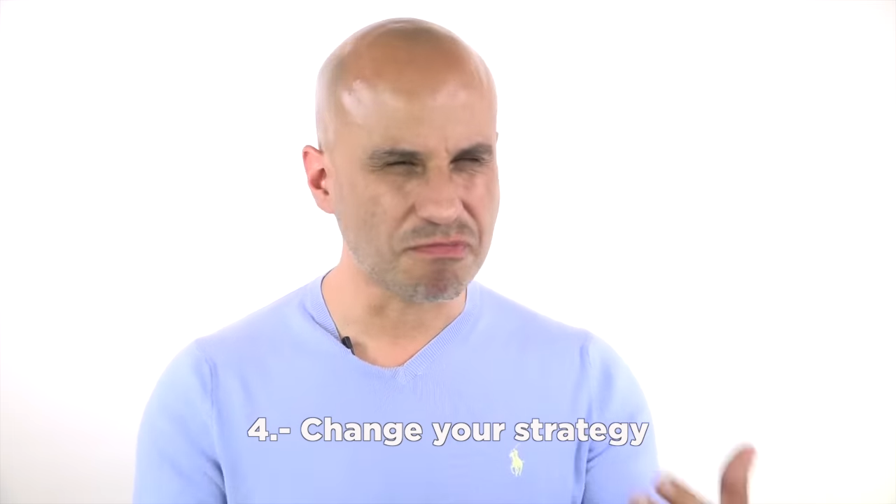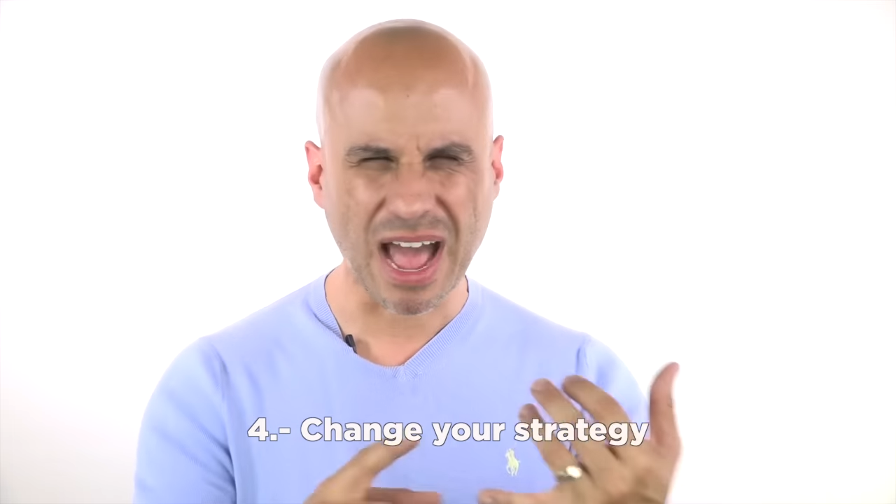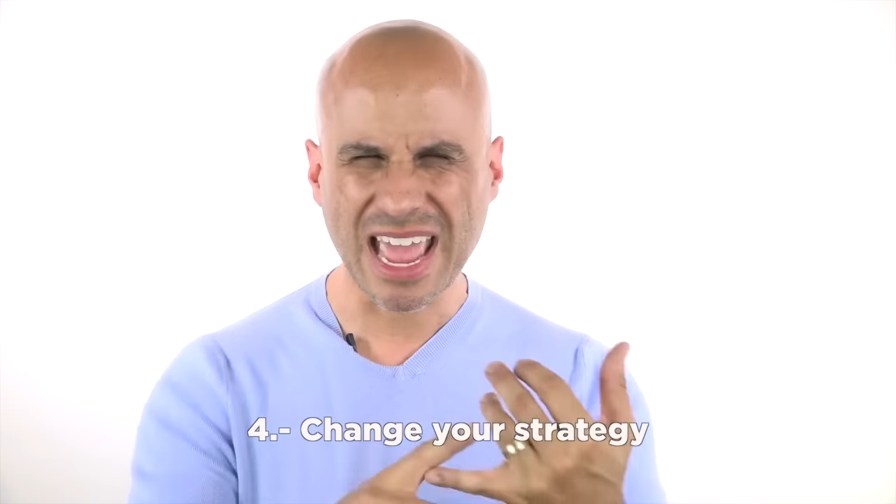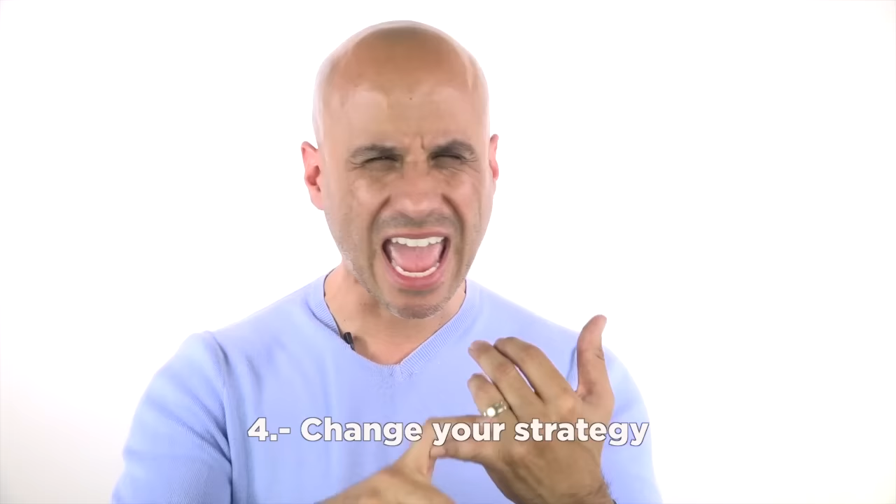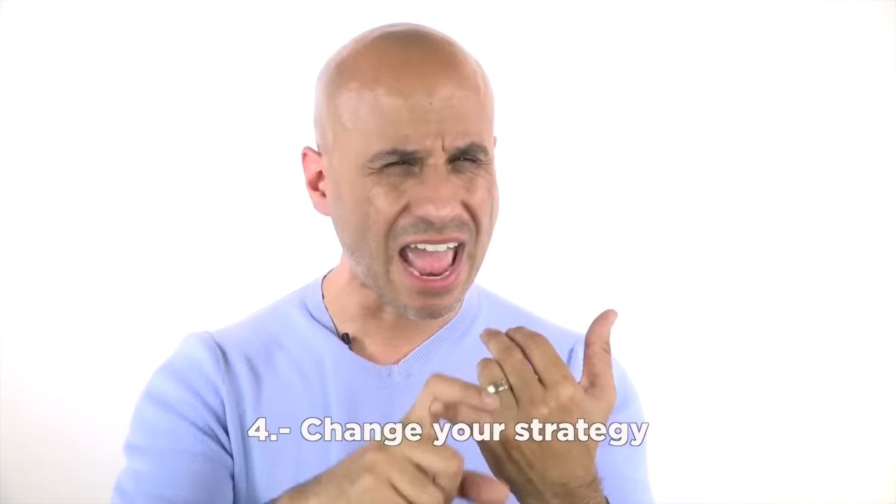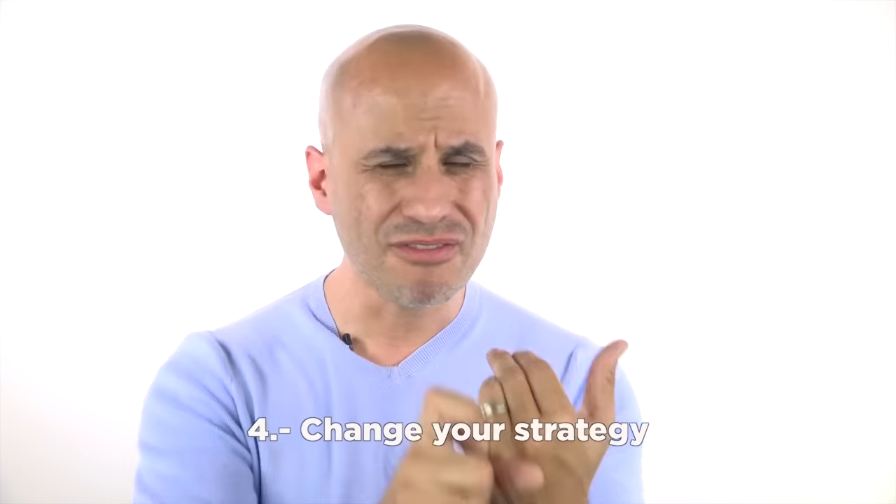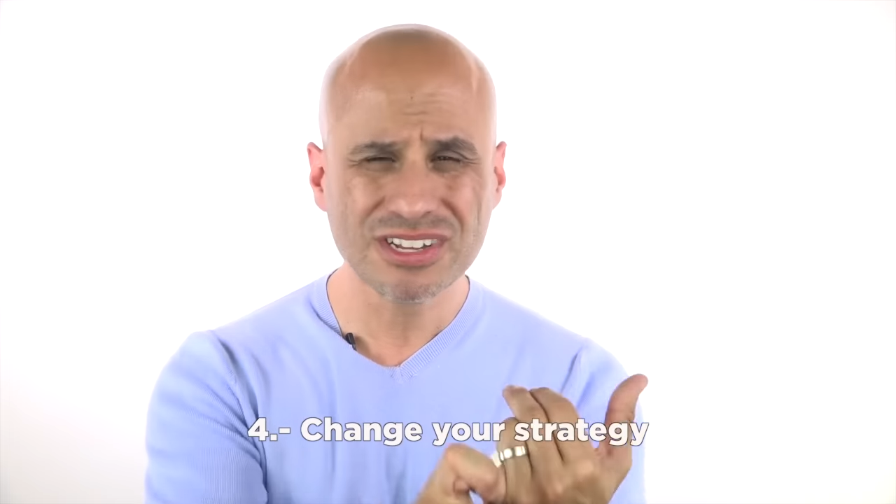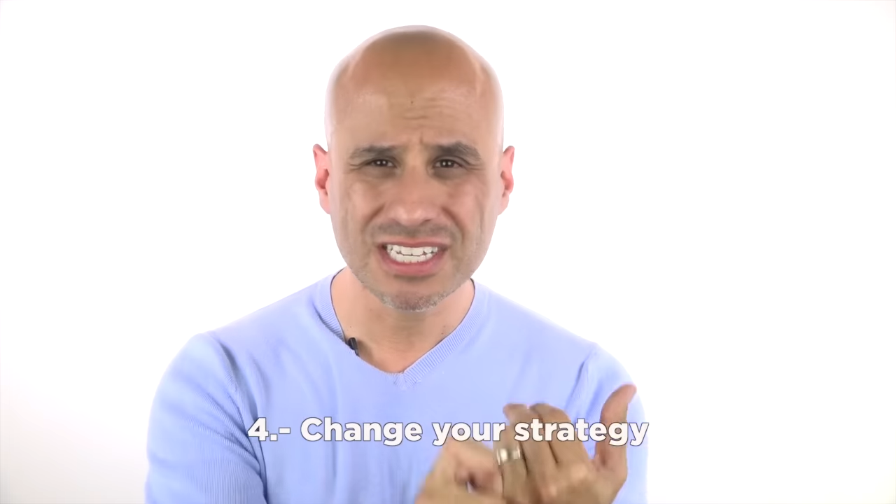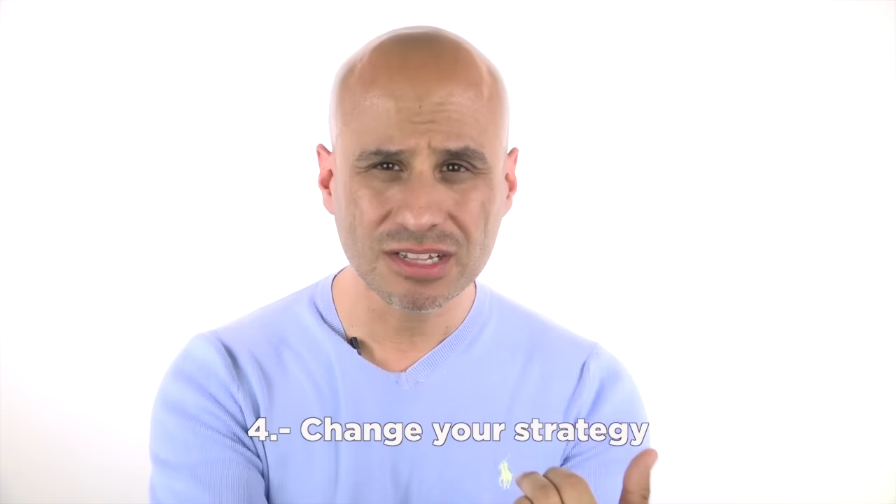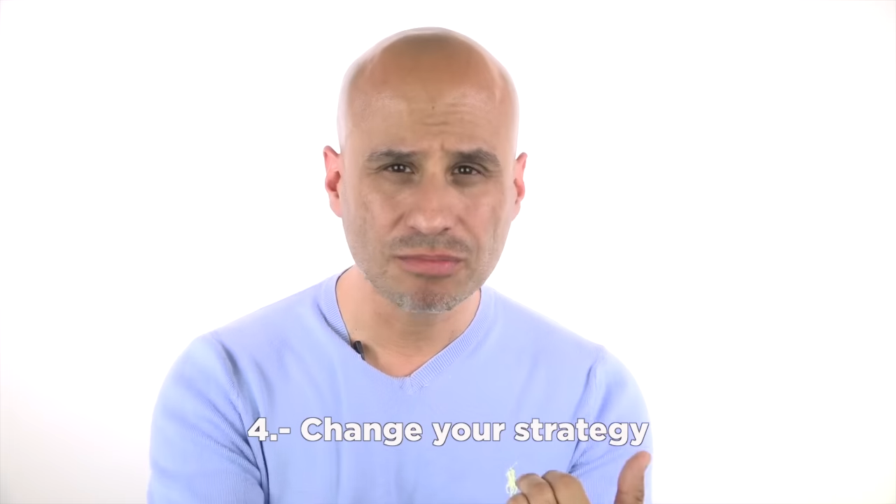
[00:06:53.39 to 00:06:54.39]
Buy every
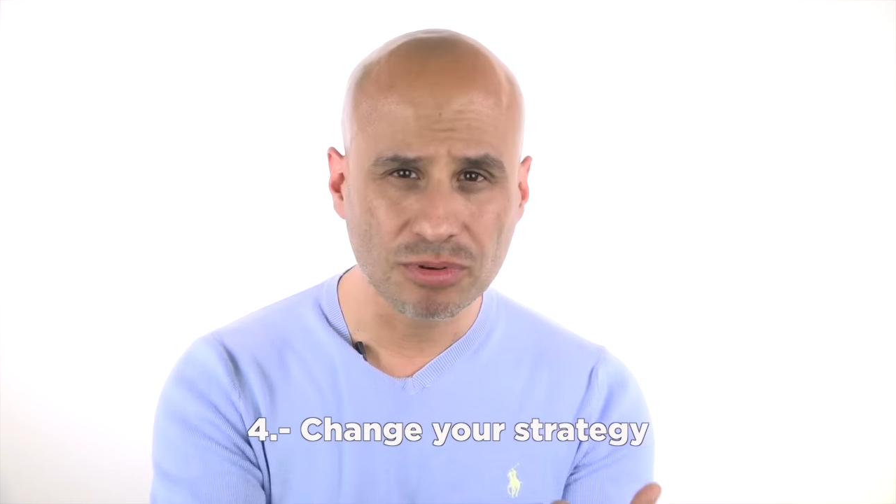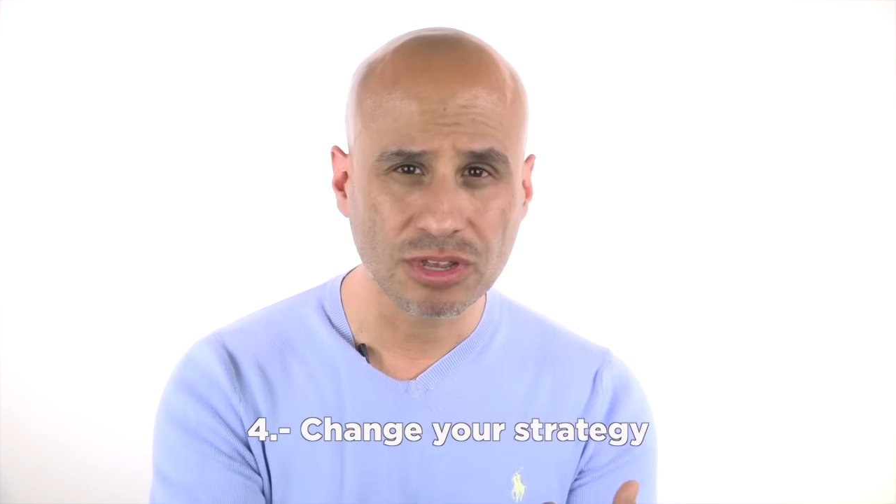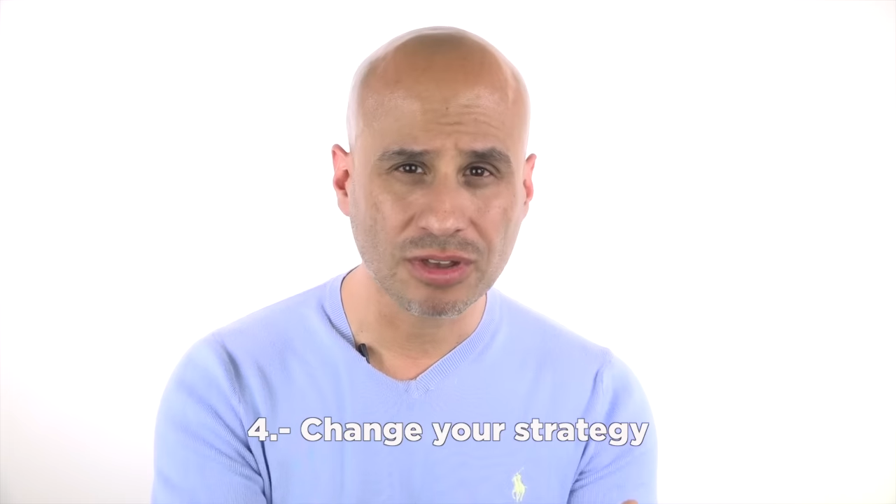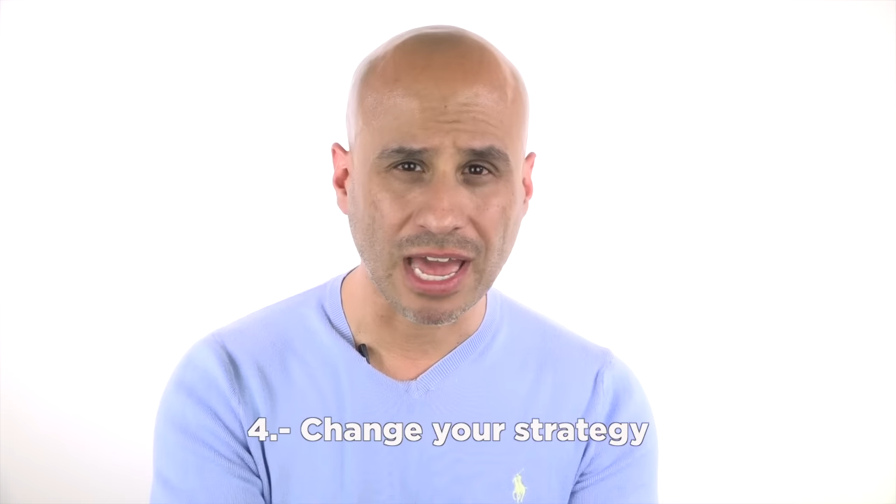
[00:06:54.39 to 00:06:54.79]
single book you